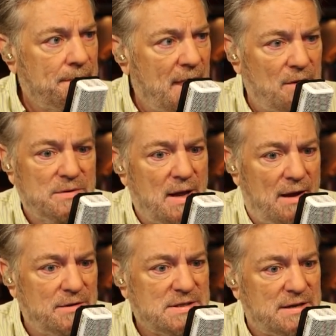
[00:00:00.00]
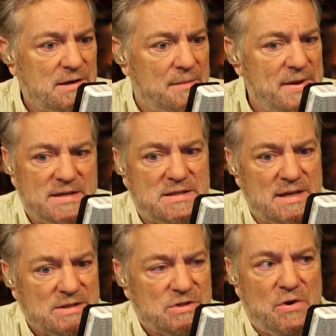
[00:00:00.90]
How does that not make
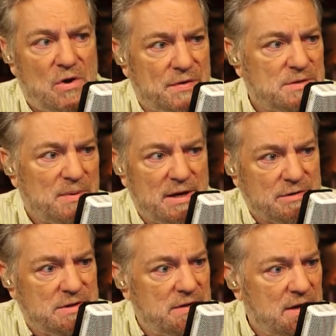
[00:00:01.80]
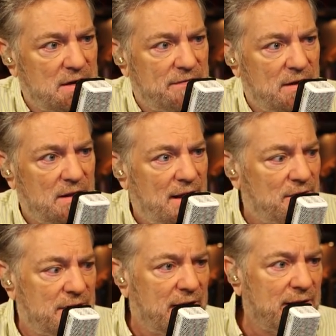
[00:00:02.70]
sense to all these players in the NFL? I
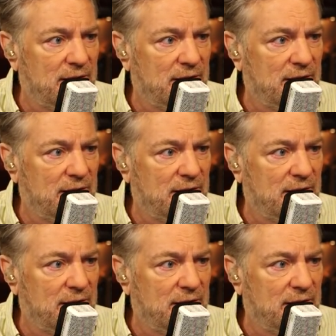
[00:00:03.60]
don't get it.